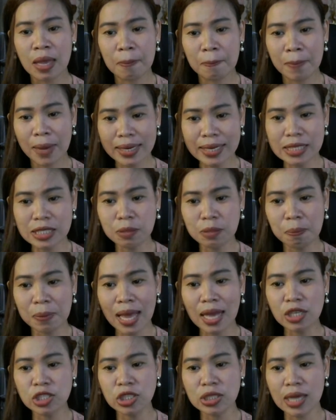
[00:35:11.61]
Maris
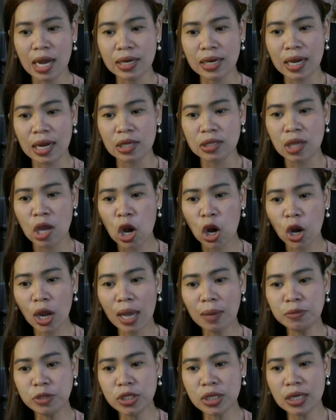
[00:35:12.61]
Blag, shout out.
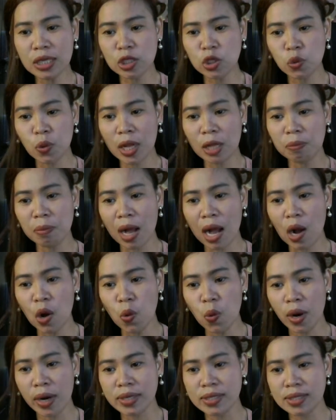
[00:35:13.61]
OMG, 12
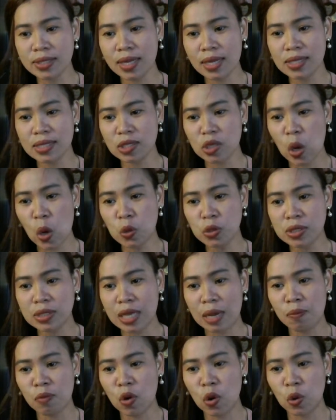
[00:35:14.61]
hours, that's
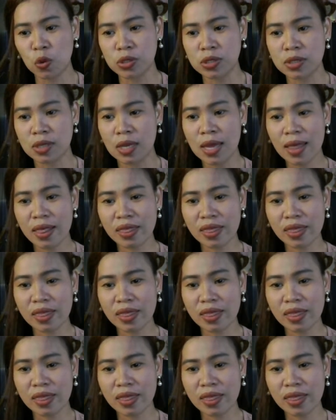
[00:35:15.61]
awesome, host.